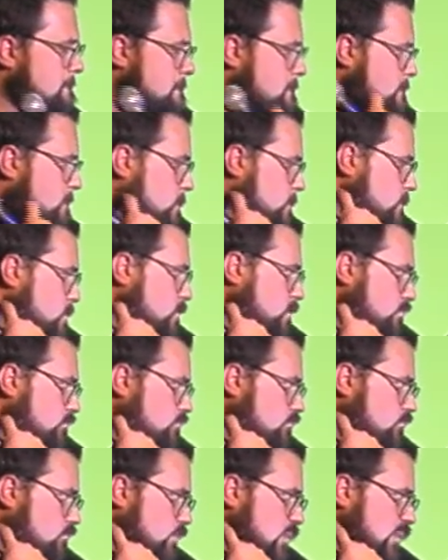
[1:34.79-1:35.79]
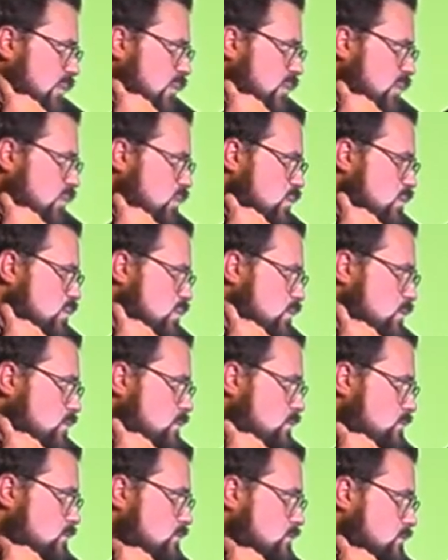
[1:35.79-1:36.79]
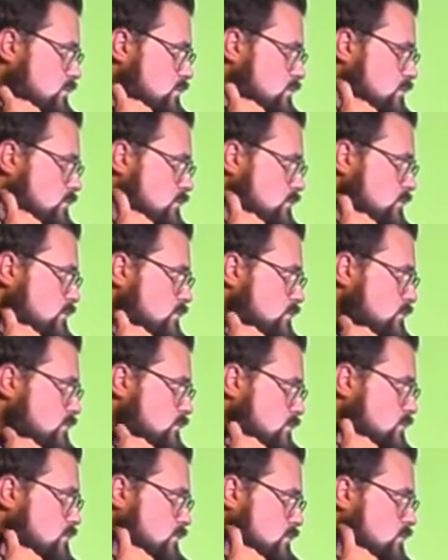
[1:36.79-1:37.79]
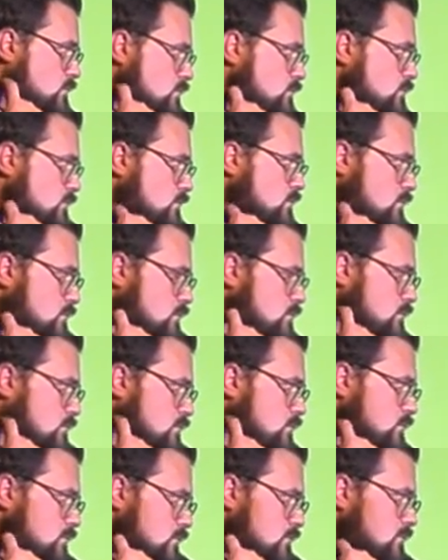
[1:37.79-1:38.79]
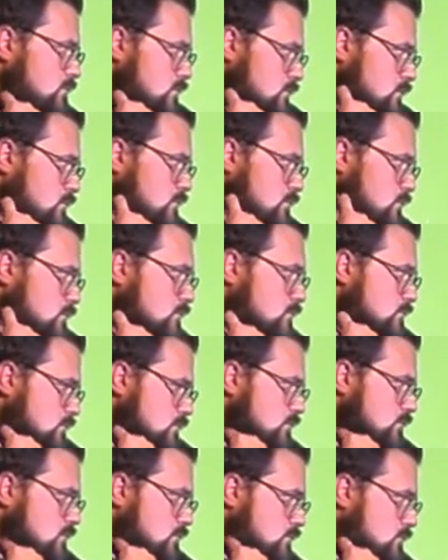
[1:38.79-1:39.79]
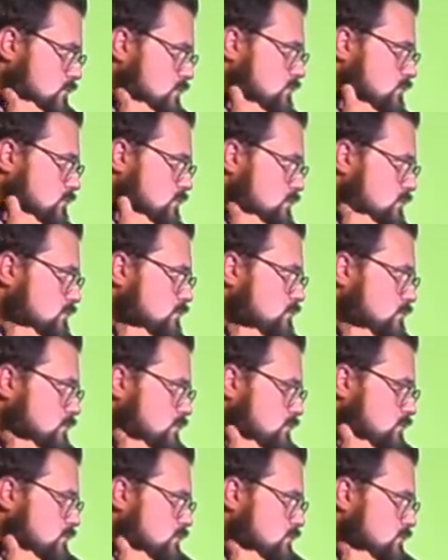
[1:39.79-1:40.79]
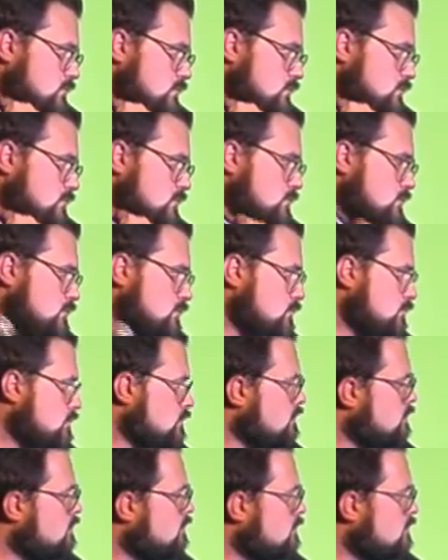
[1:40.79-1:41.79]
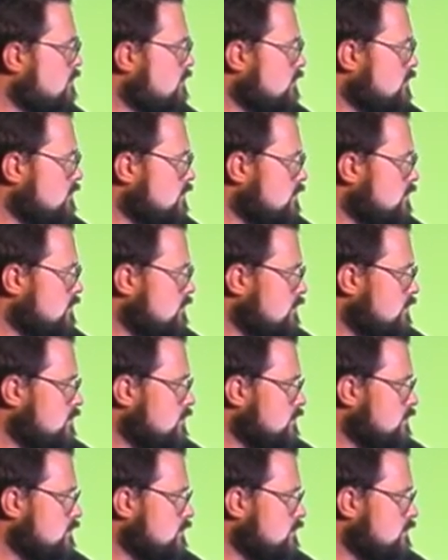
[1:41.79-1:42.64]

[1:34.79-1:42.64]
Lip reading: The person shown says nothing.